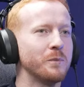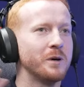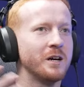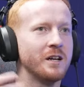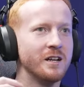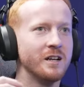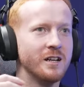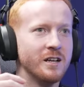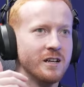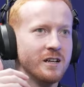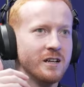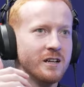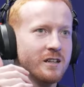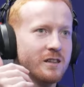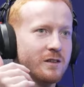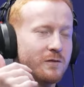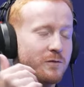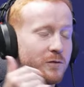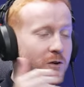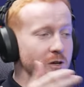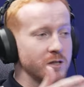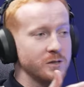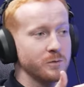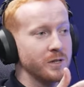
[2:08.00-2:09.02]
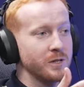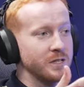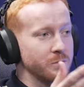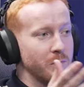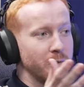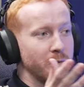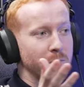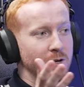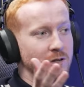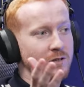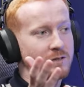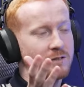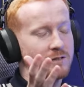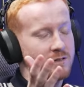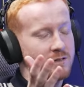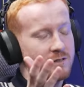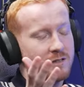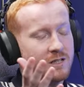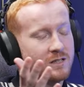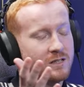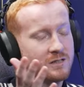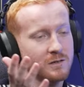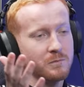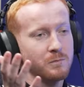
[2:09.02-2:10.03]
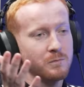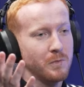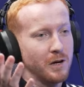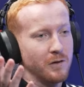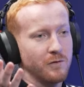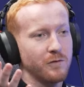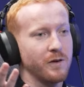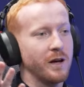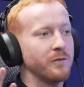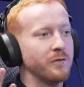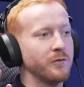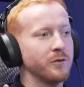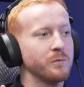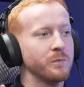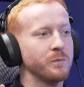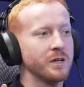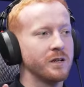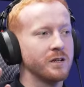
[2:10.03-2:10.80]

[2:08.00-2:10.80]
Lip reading: But first one is my favorite.